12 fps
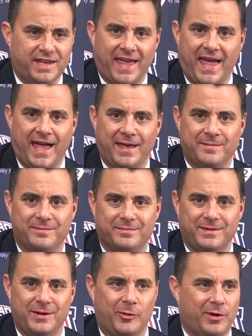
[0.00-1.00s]
game,
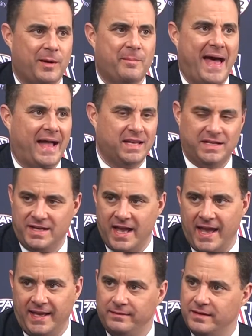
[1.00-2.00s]
you know, come back at
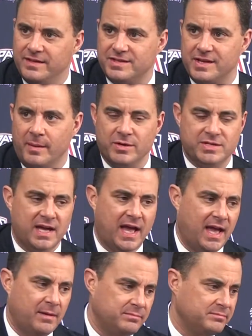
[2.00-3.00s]
night in the
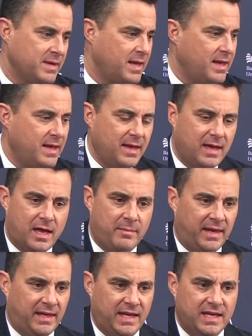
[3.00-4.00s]
summertime. I
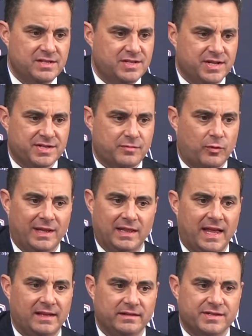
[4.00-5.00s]
mean, he's just
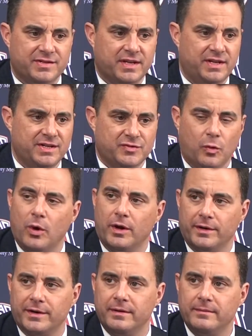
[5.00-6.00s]
relentless in his
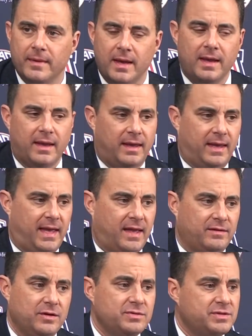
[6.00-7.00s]
work.
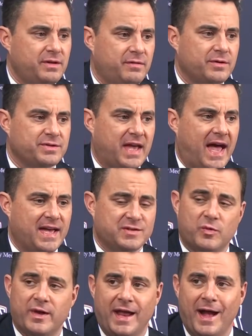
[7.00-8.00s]
And usually those guys
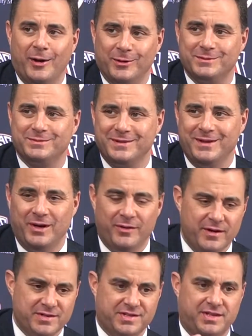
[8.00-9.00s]
win out. You know,
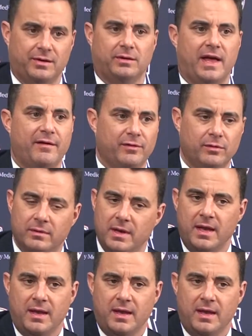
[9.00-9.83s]
their skill level,